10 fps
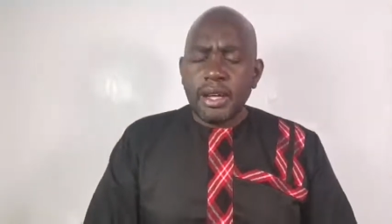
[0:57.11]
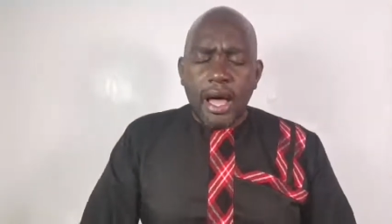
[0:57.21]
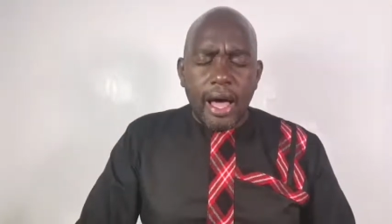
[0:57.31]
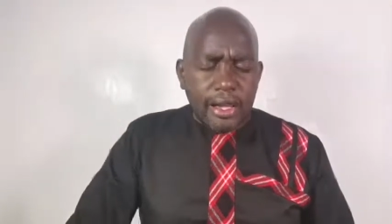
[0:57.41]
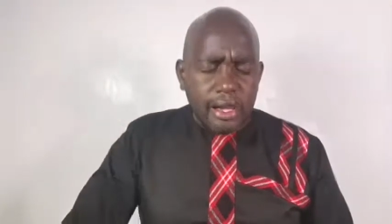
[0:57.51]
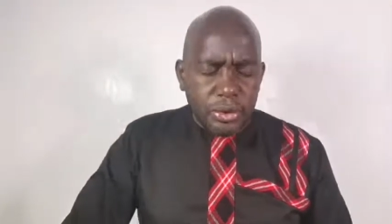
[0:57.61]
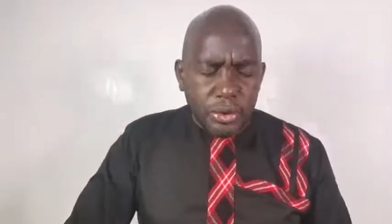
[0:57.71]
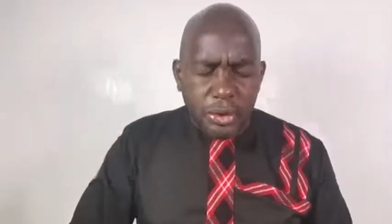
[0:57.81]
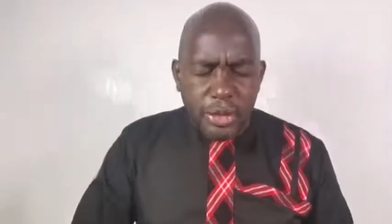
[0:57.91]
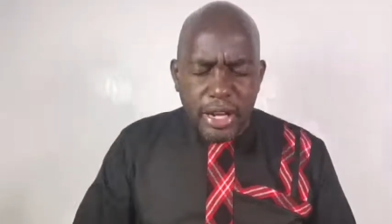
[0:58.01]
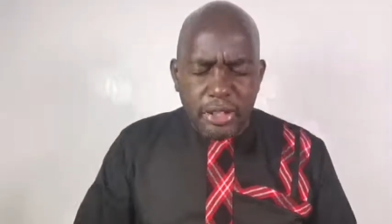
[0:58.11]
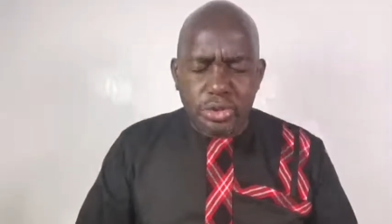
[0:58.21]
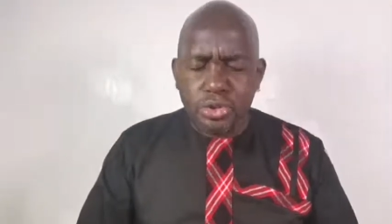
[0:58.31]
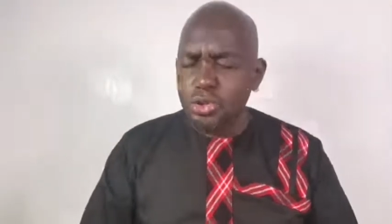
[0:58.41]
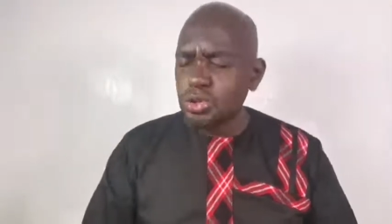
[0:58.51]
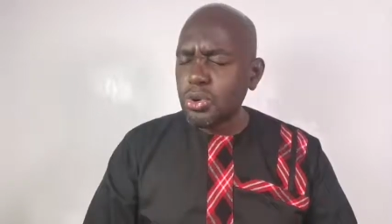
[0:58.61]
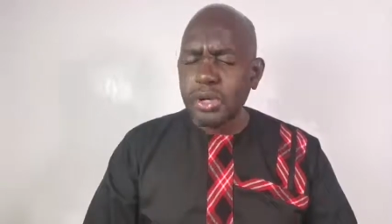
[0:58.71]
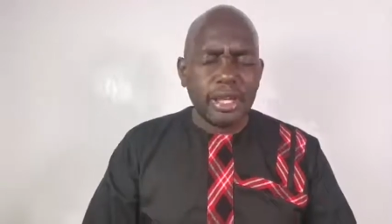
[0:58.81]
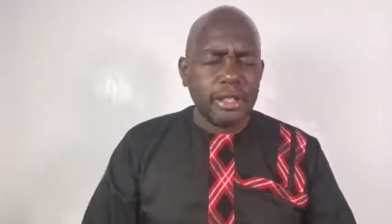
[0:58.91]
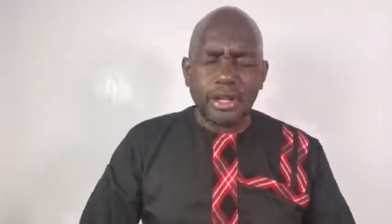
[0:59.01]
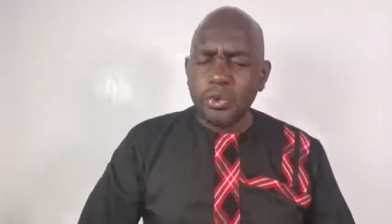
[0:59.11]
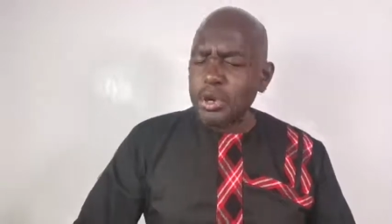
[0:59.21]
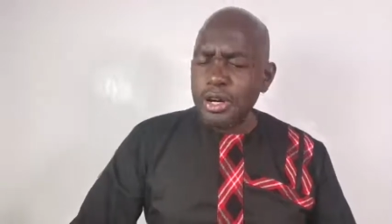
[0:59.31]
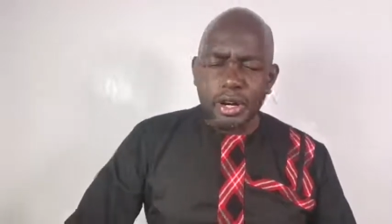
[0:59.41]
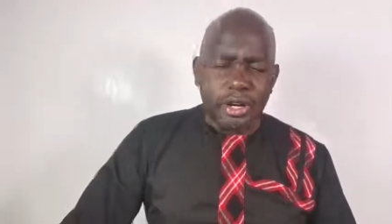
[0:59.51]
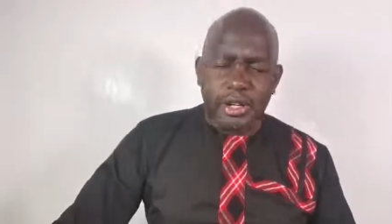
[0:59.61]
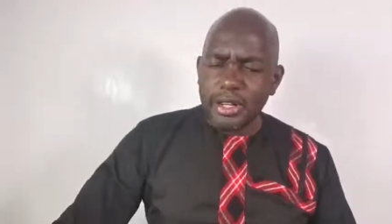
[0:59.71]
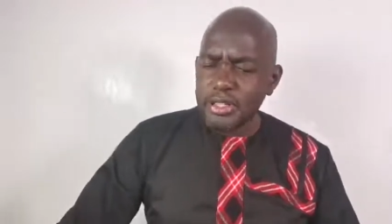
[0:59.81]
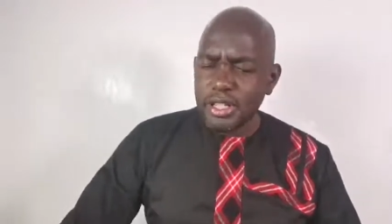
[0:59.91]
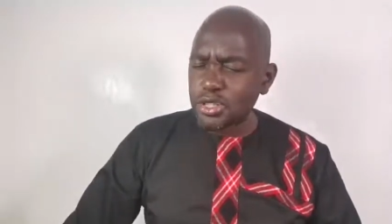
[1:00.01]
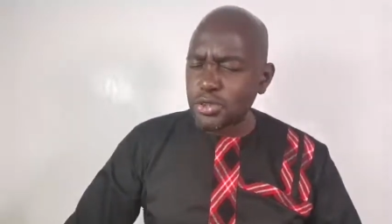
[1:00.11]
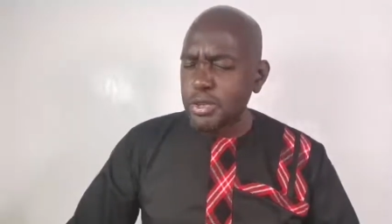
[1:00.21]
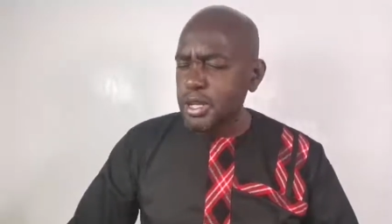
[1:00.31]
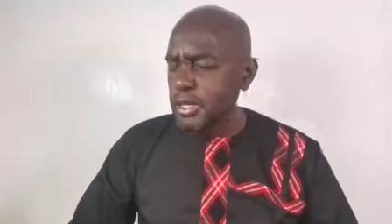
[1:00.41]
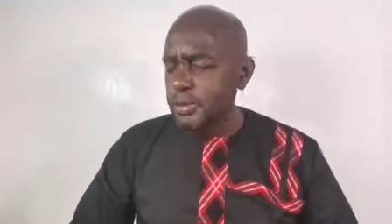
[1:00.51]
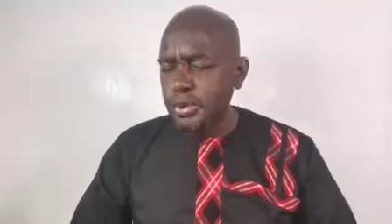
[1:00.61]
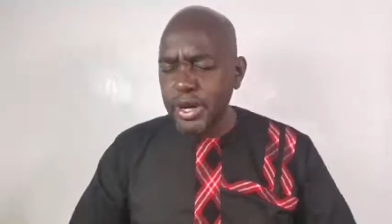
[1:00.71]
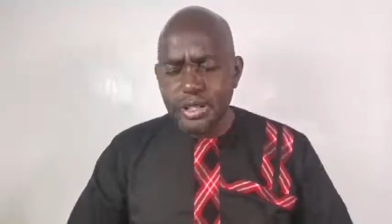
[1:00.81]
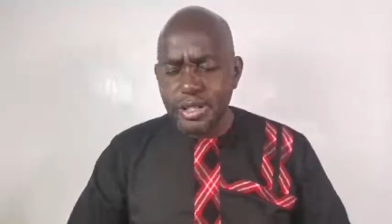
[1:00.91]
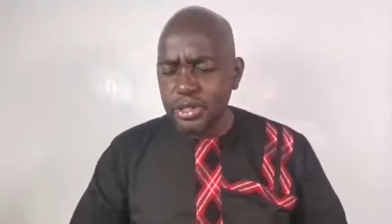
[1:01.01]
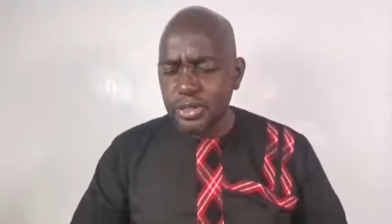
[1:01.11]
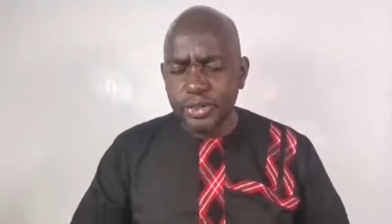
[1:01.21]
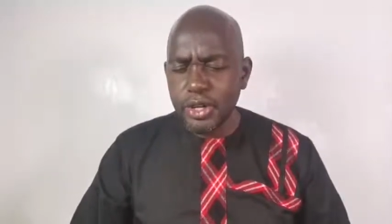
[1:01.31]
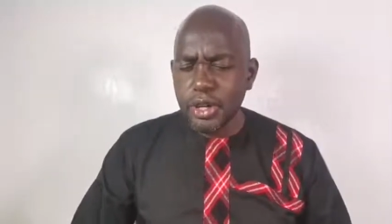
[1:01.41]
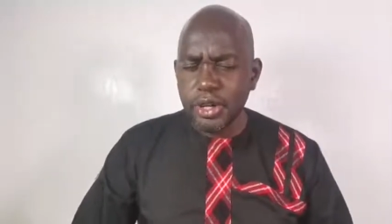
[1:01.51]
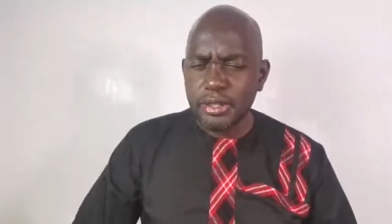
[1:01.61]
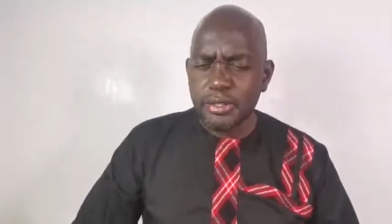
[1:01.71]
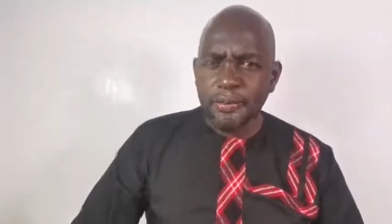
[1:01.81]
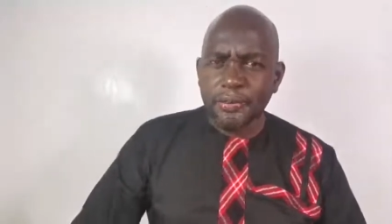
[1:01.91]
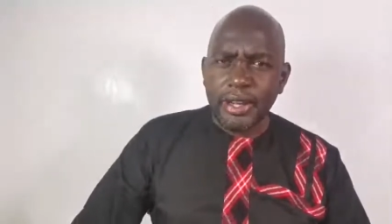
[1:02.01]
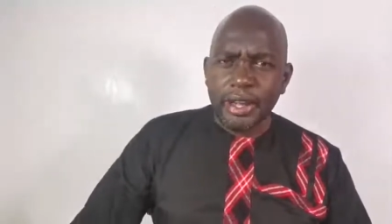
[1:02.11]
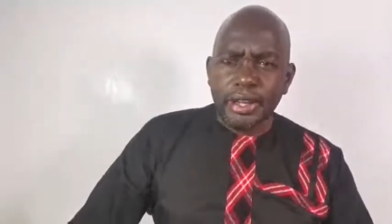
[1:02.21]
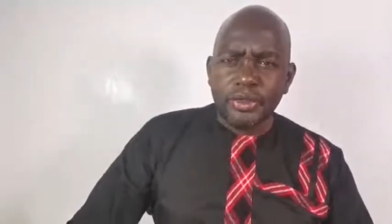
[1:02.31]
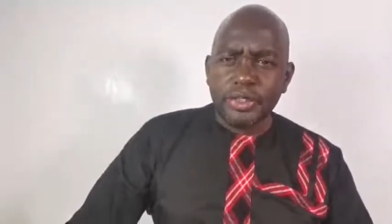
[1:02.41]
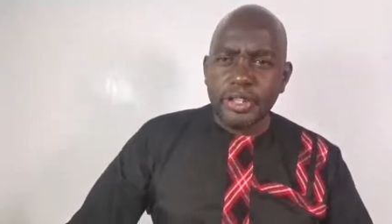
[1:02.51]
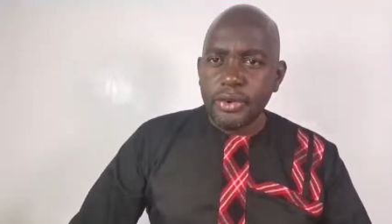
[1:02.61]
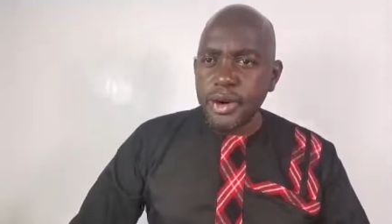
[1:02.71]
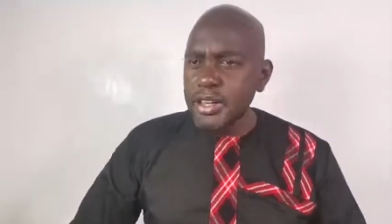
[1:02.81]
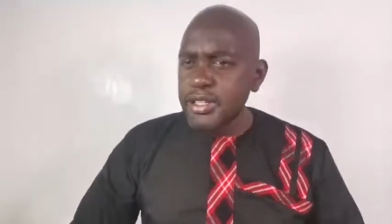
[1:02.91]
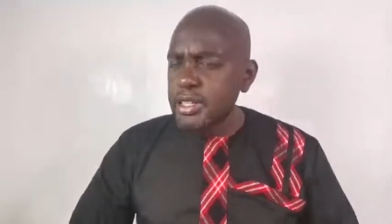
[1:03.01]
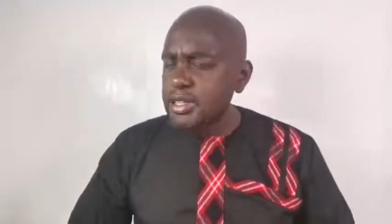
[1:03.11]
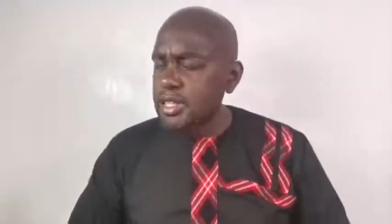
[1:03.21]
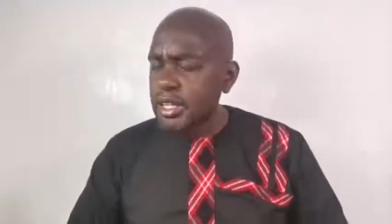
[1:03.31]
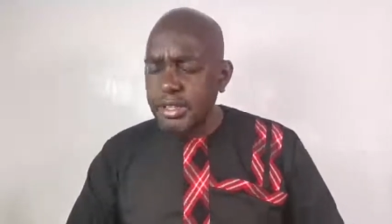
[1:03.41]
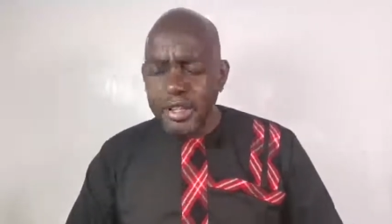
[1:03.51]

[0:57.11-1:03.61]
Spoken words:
Hallelujah, to soak in the word and just to be in the presence of God. For the righteous shall